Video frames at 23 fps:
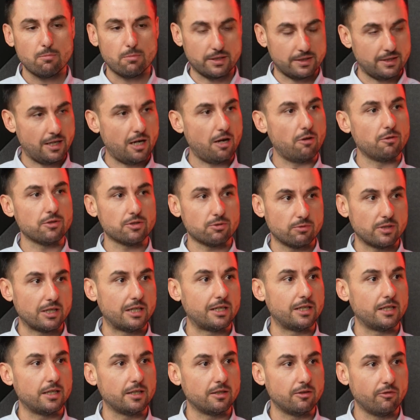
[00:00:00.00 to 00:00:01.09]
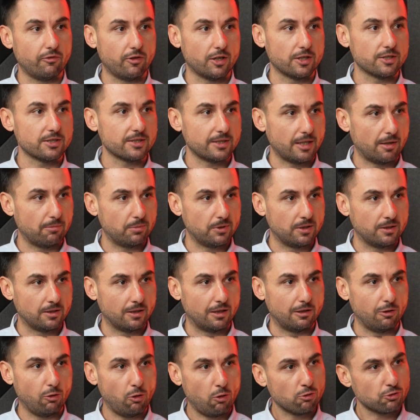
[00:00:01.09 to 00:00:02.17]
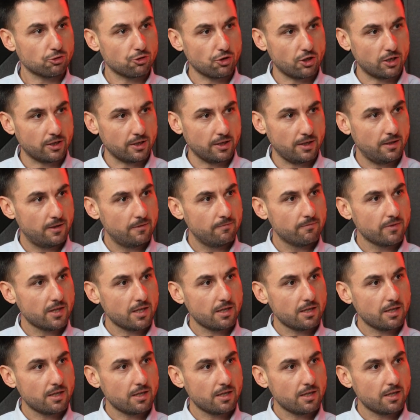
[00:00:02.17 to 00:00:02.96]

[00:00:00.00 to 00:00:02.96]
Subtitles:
But now it's really the first step in a long journey